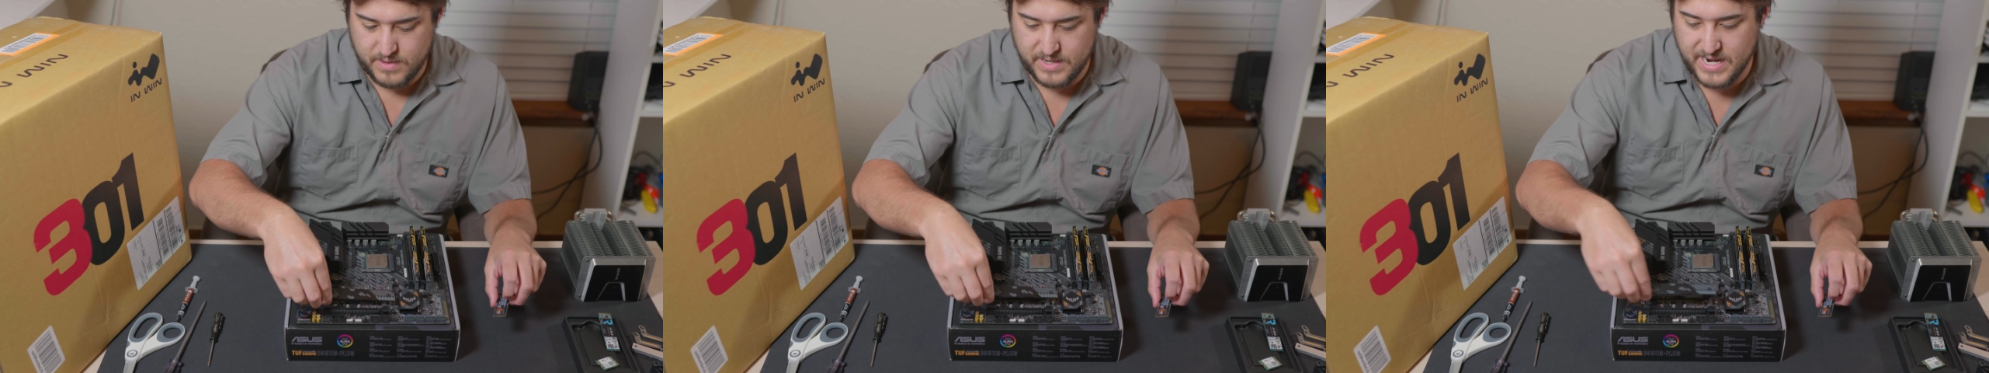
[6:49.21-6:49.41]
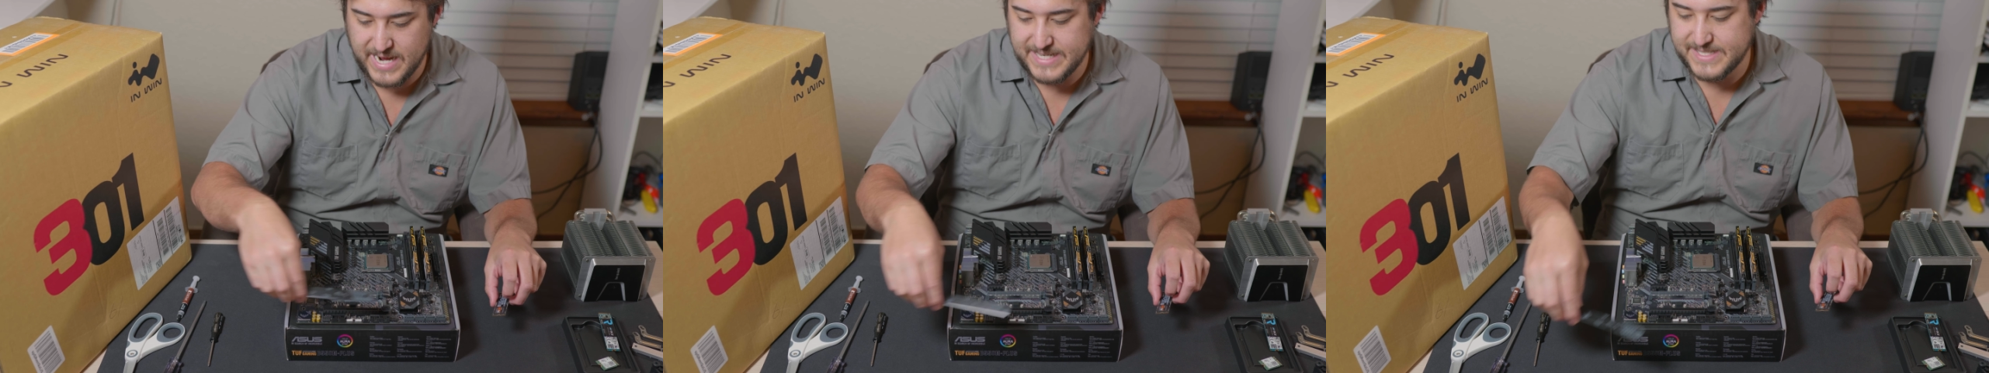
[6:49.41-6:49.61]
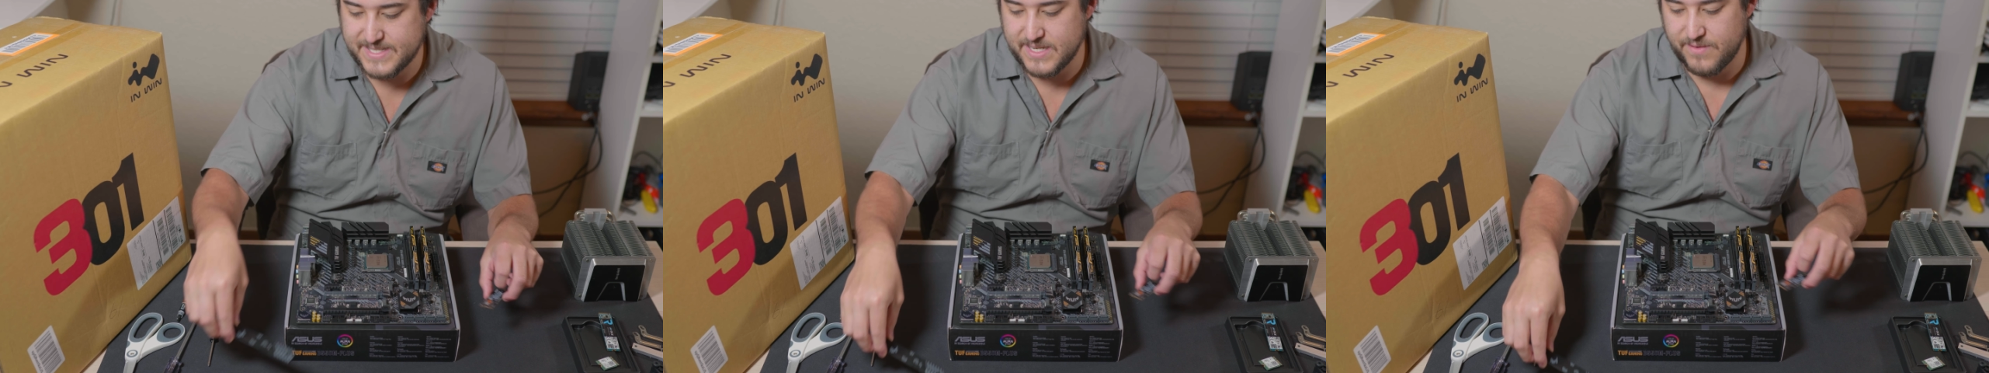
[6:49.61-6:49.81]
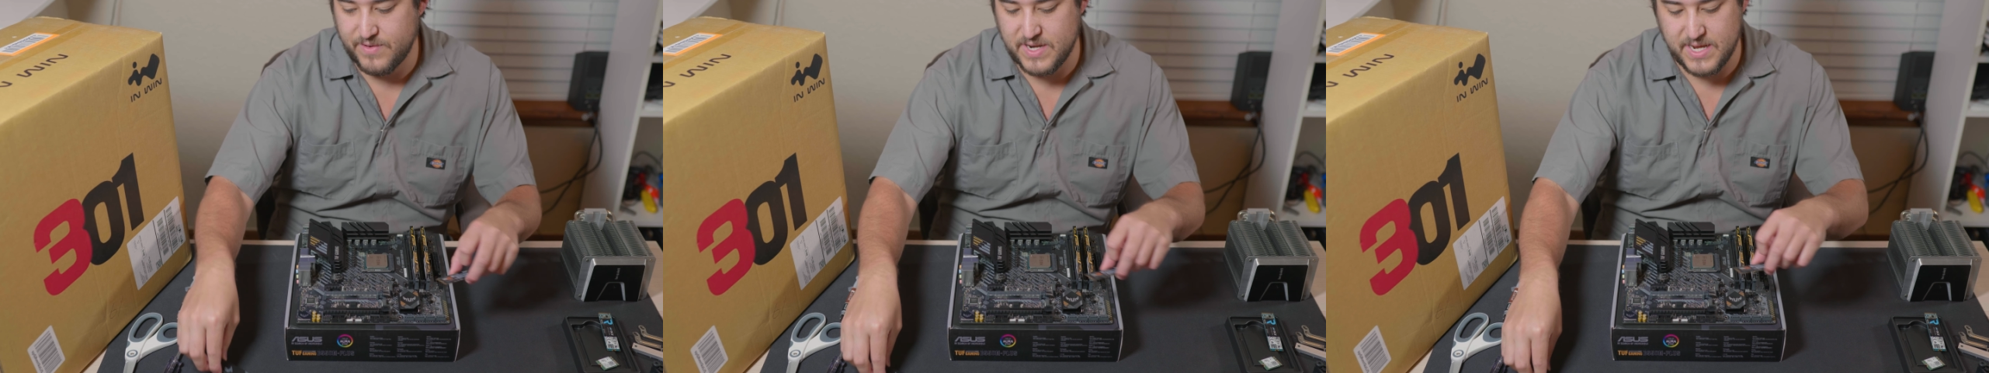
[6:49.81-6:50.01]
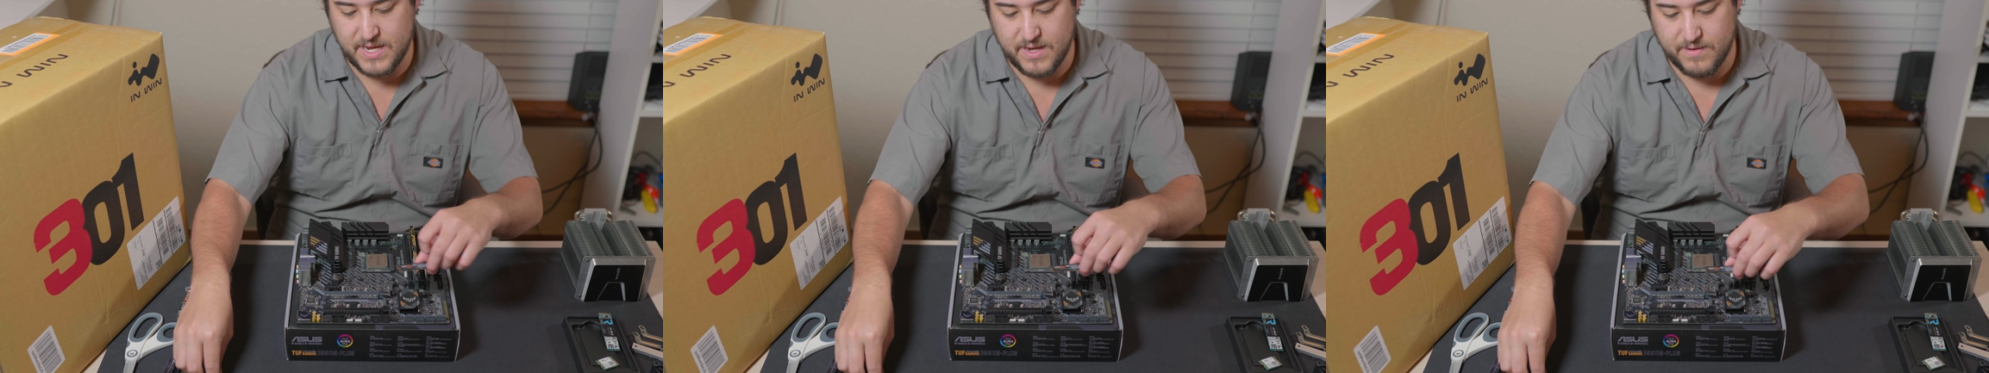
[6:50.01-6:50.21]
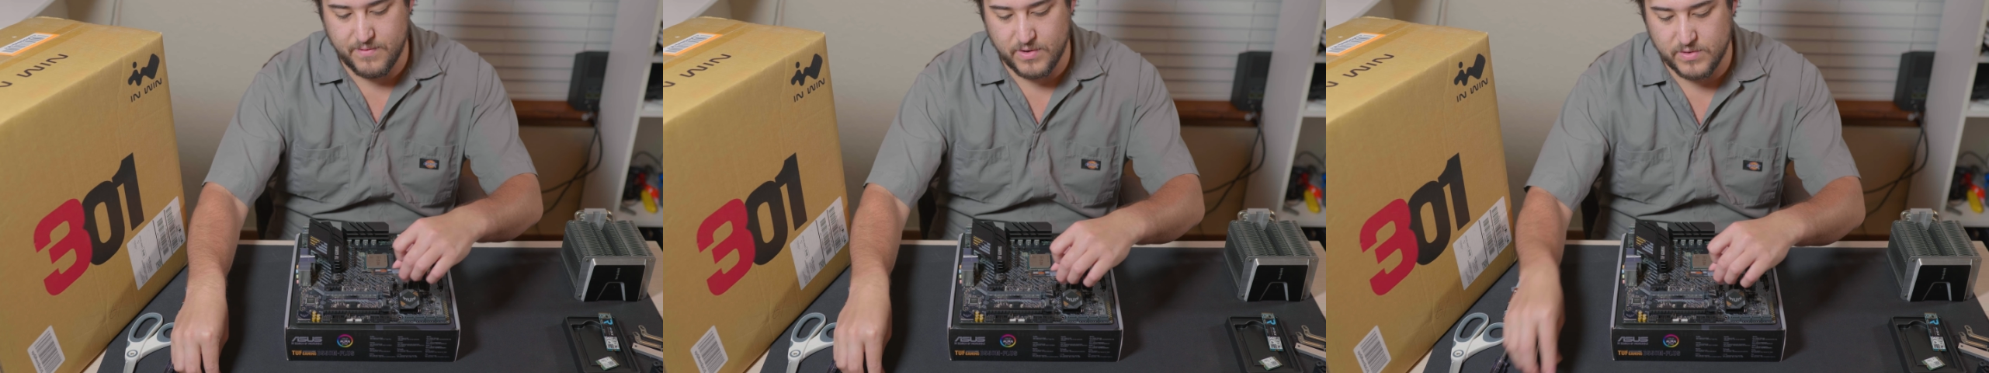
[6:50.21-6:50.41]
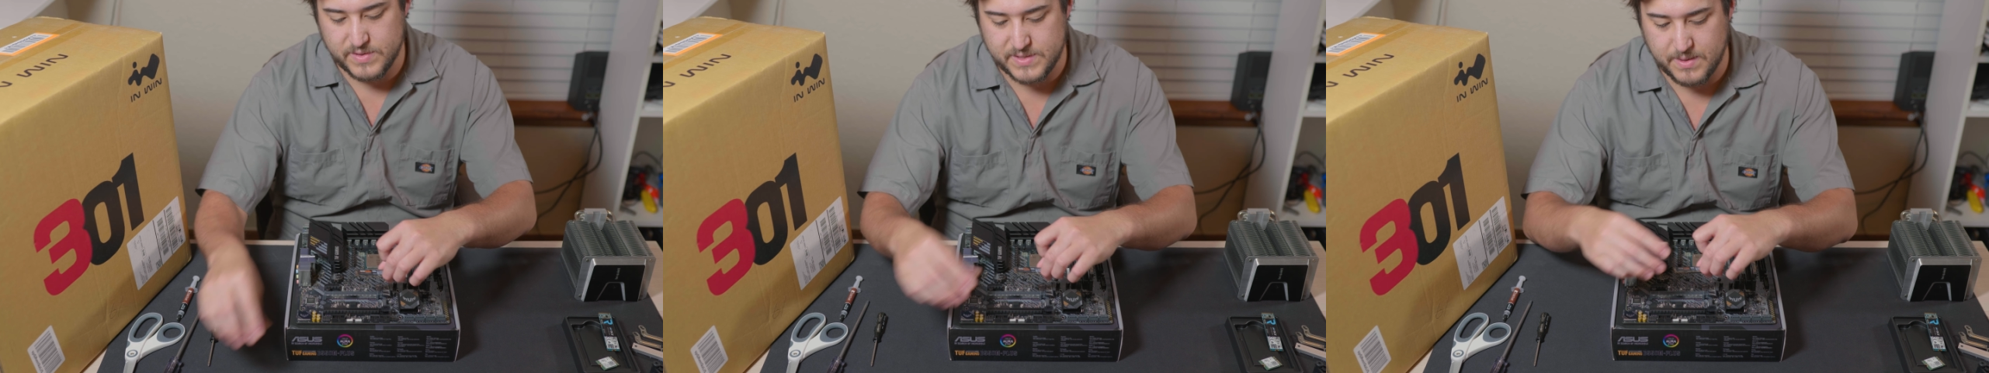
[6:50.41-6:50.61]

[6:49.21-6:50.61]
The 970 EVO is